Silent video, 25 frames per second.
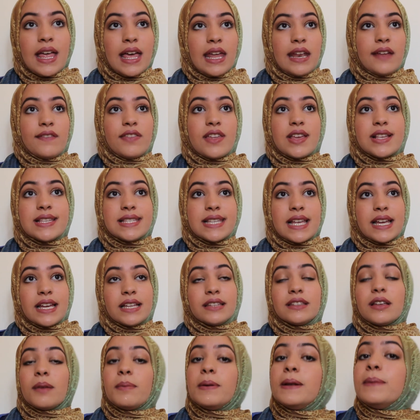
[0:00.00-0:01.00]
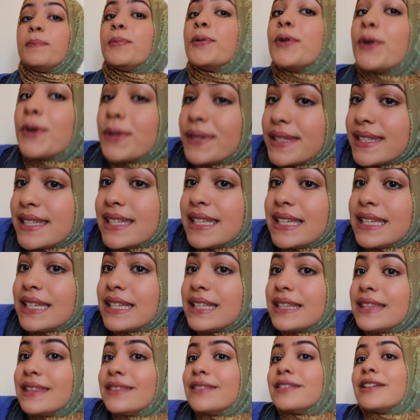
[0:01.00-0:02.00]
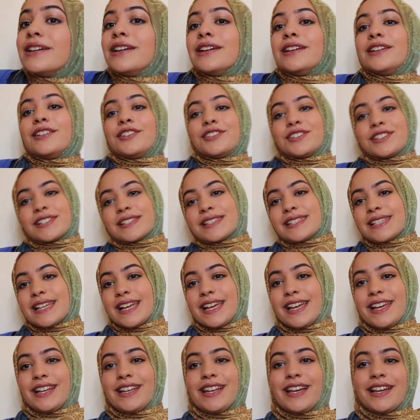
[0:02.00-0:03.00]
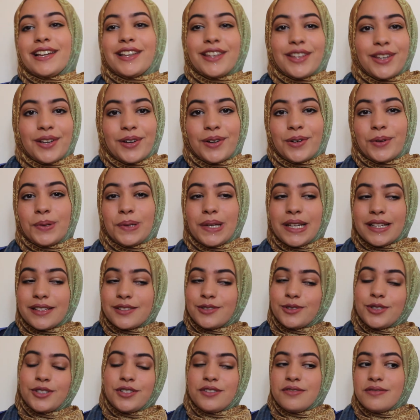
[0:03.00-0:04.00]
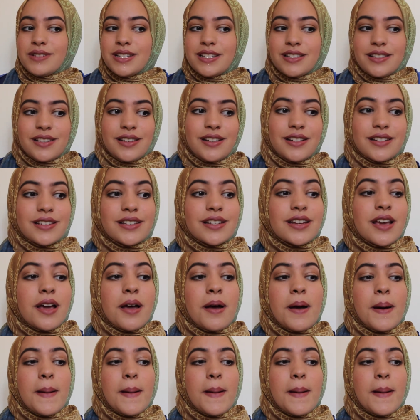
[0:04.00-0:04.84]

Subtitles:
And if they say double protein, you just say like, yo, like do your research.